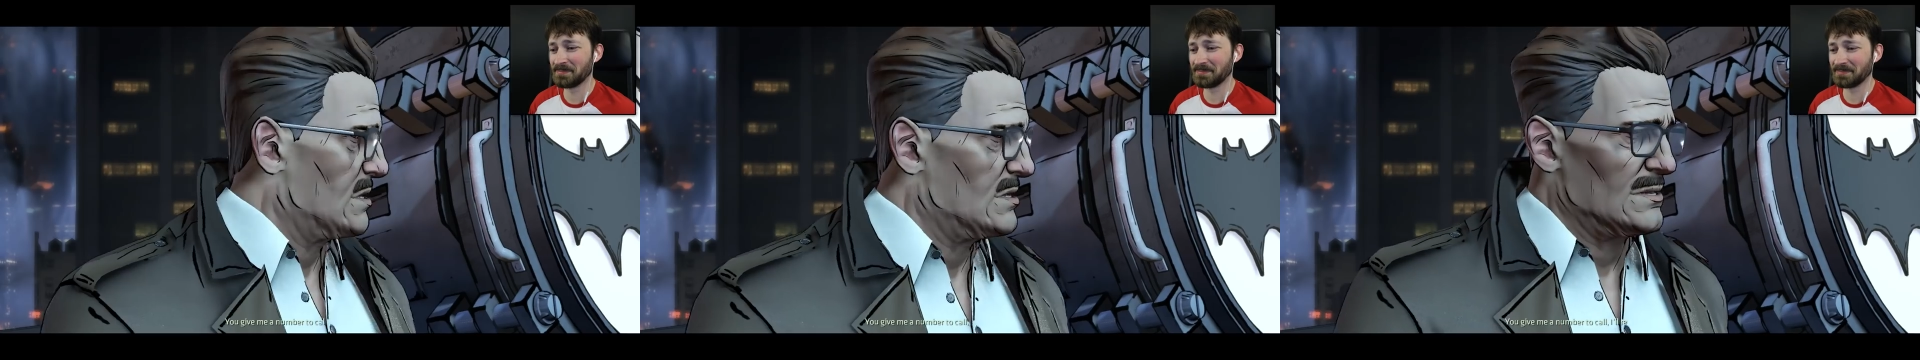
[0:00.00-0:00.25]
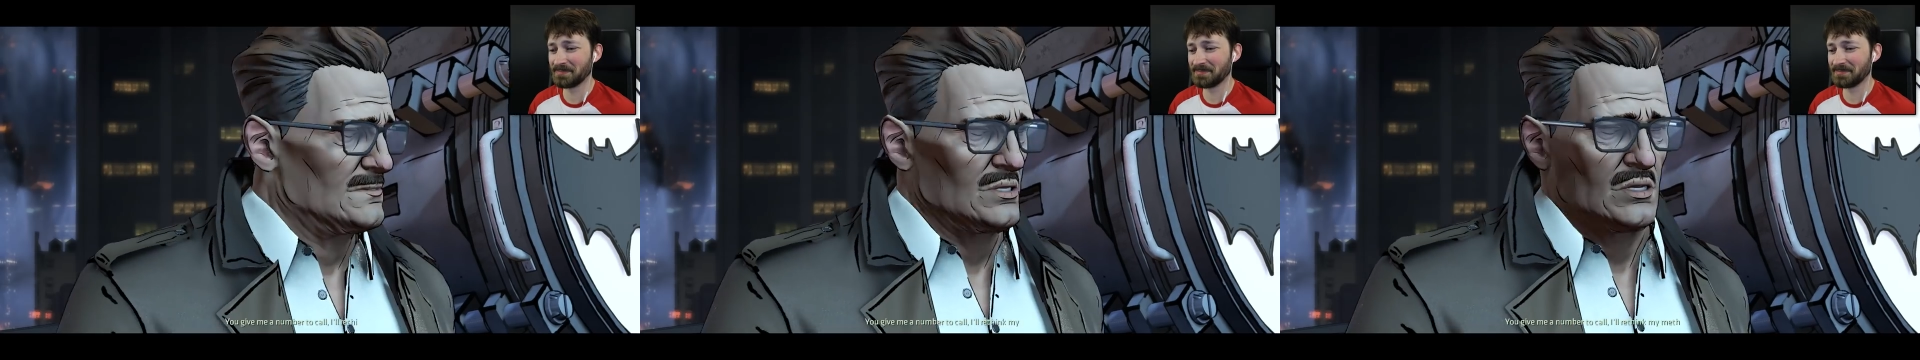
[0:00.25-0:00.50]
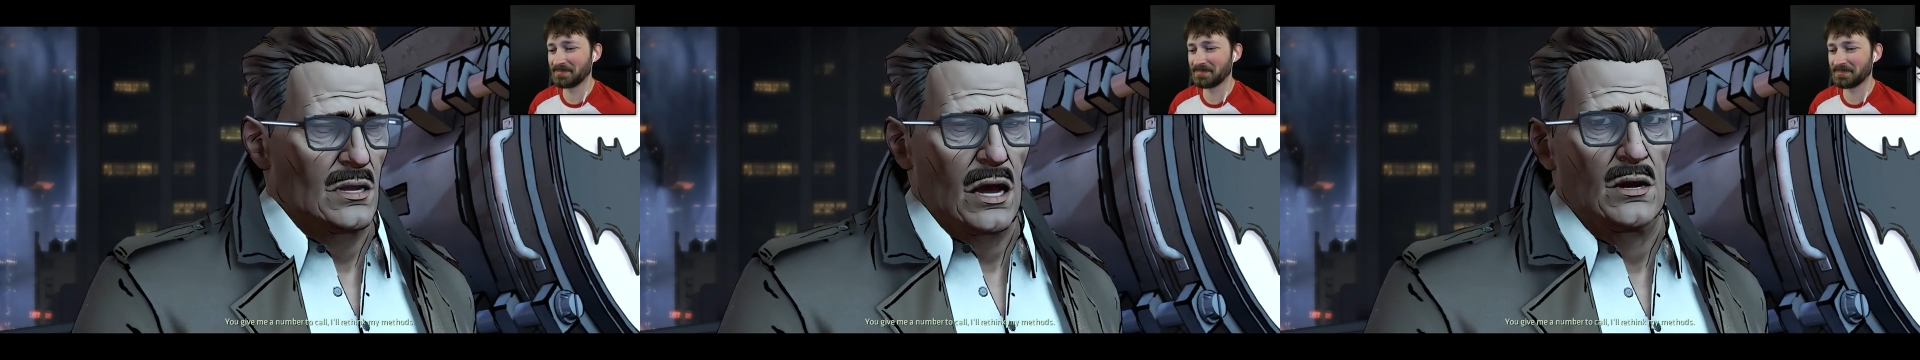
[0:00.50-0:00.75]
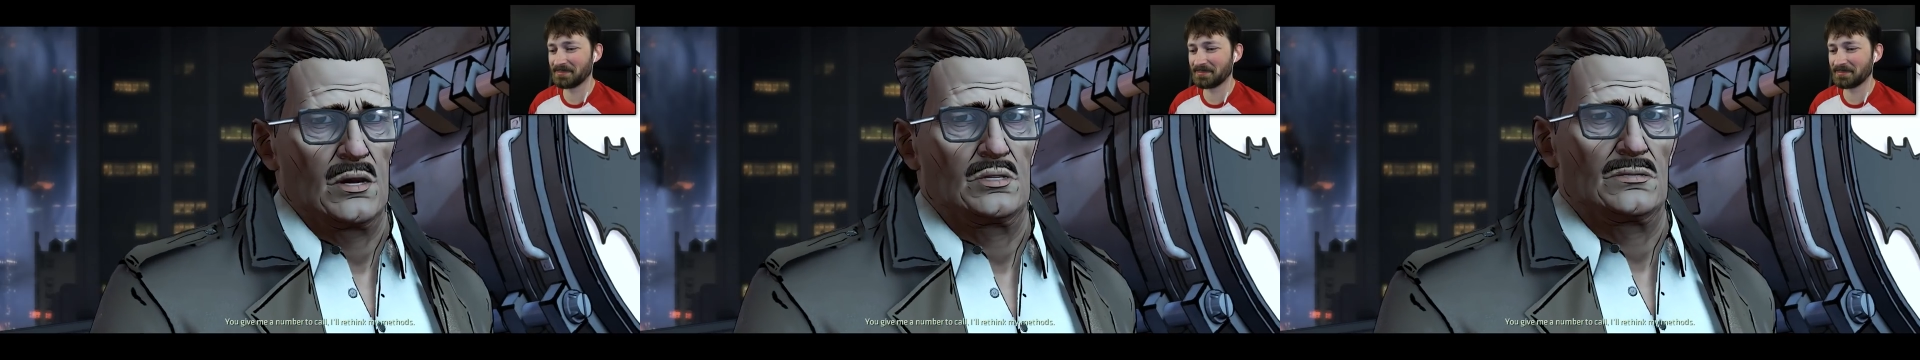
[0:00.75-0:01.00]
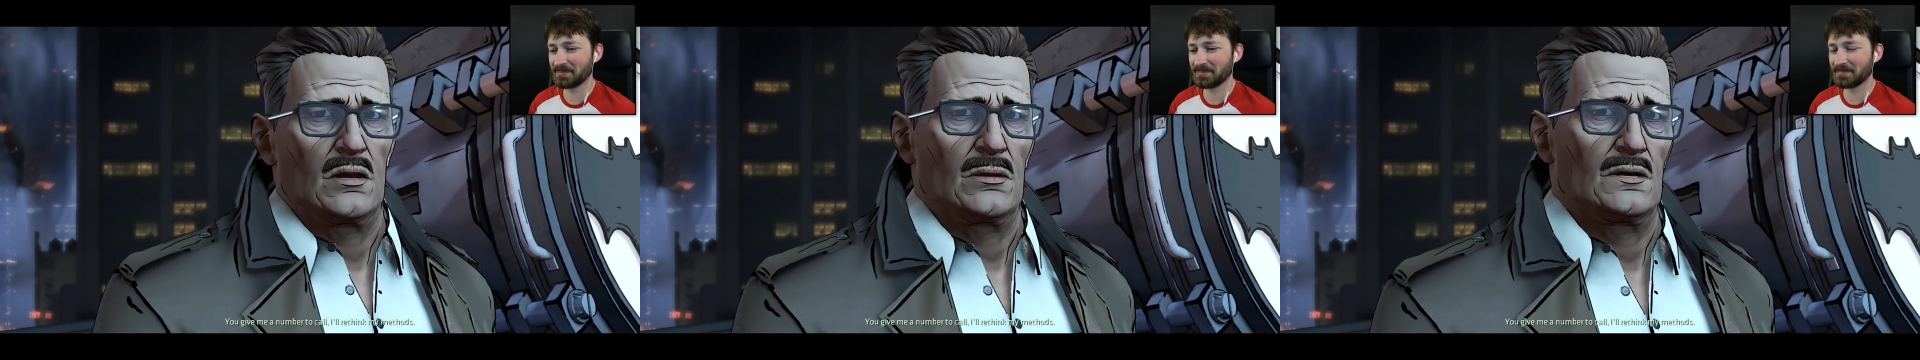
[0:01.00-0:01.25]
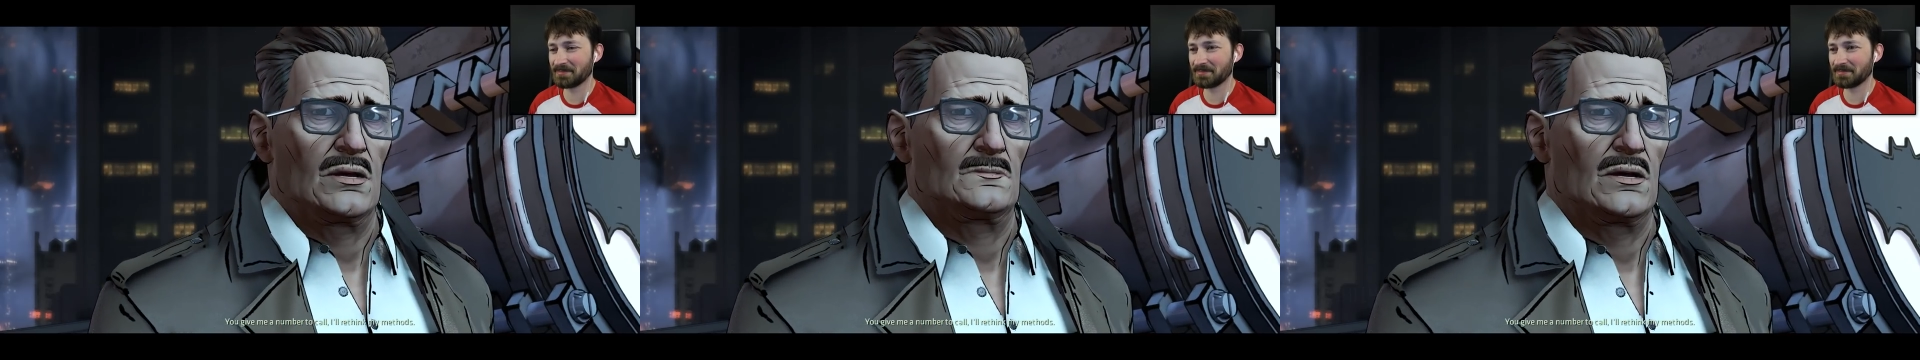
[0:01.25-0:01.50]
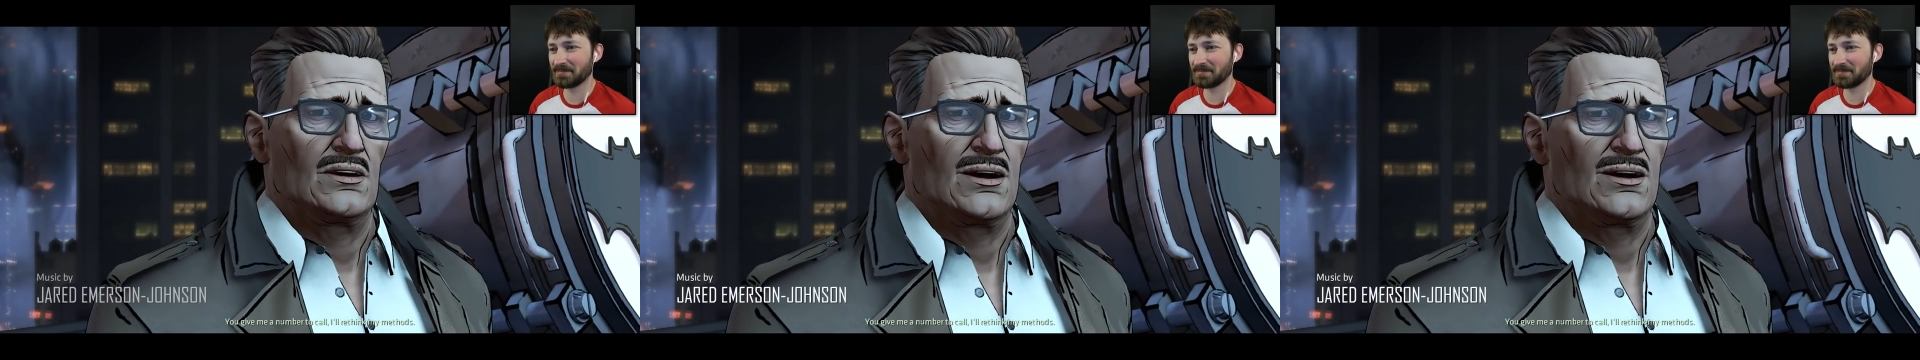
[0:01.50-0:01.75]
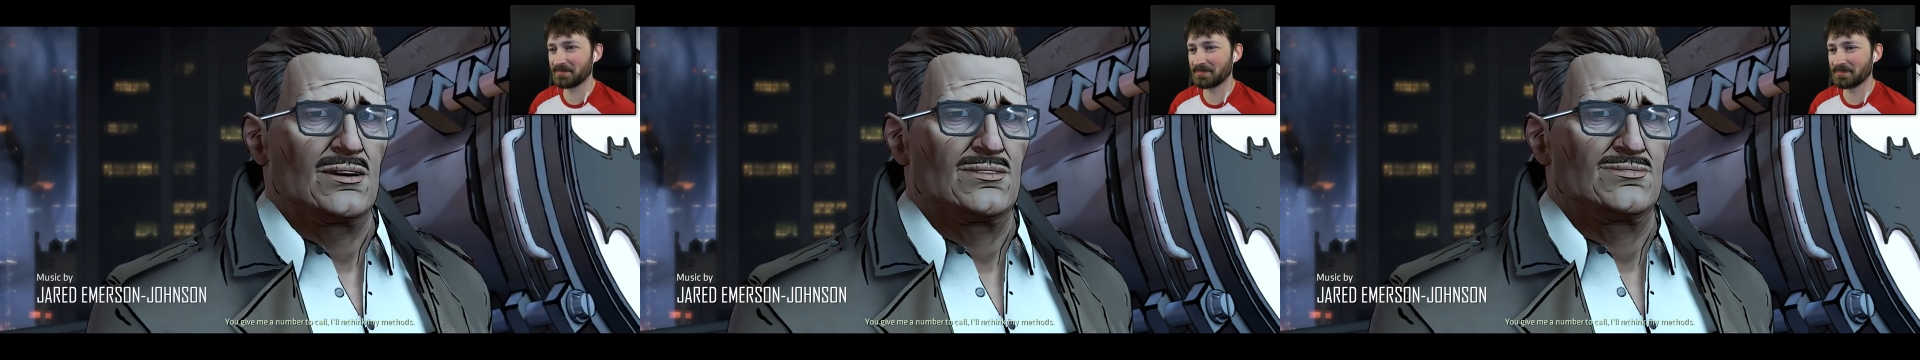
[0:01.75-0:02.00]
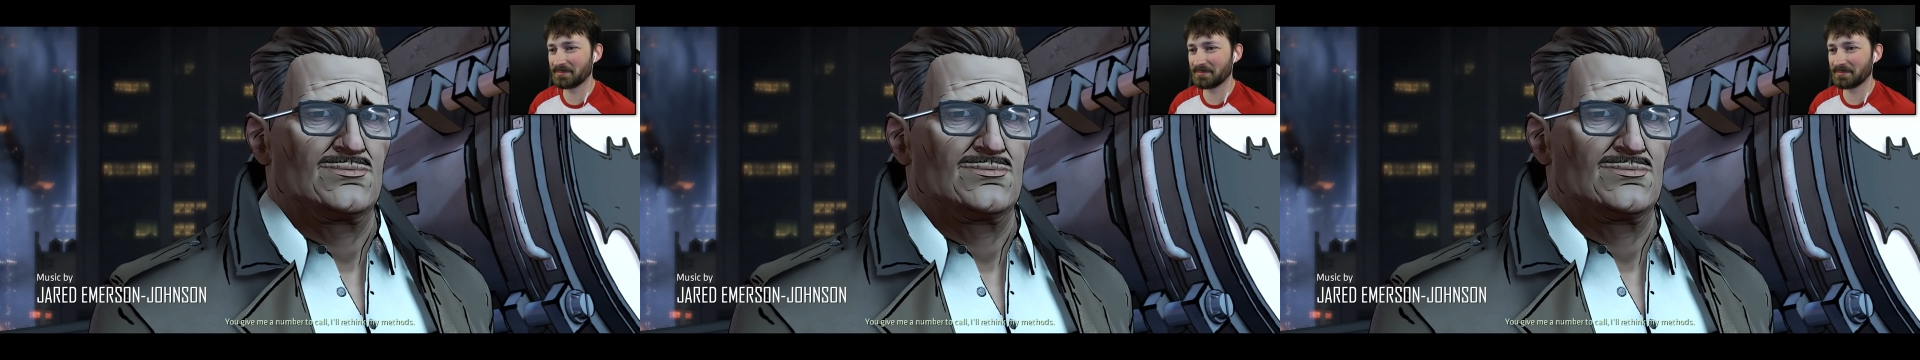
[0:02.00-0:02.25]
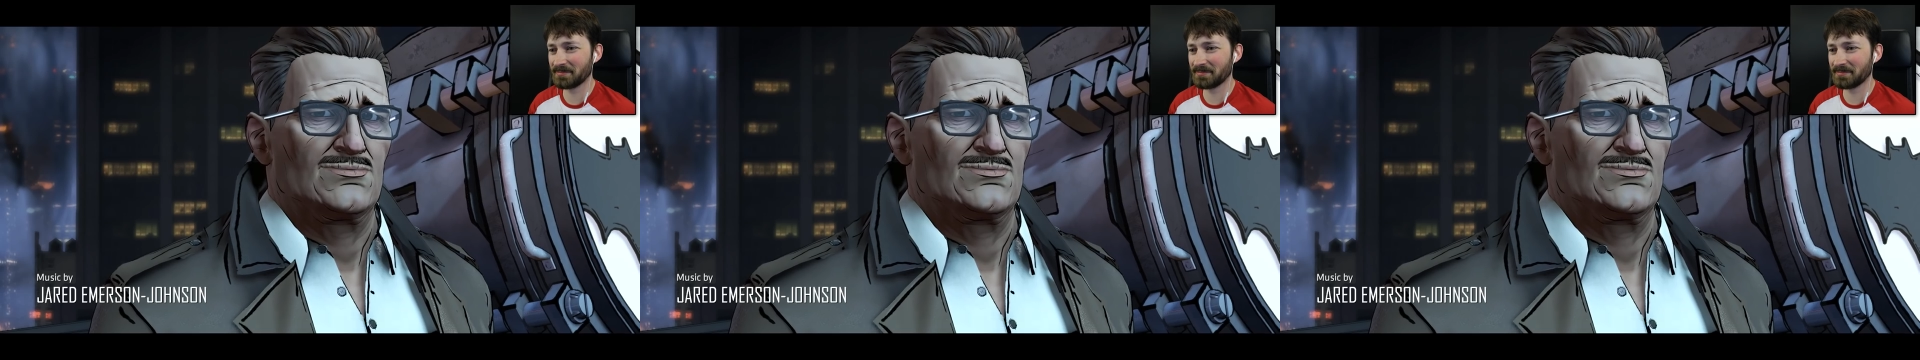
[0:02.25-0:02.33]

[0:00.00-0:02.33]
Speaker 1: me a number to call, I'll rethink my methods.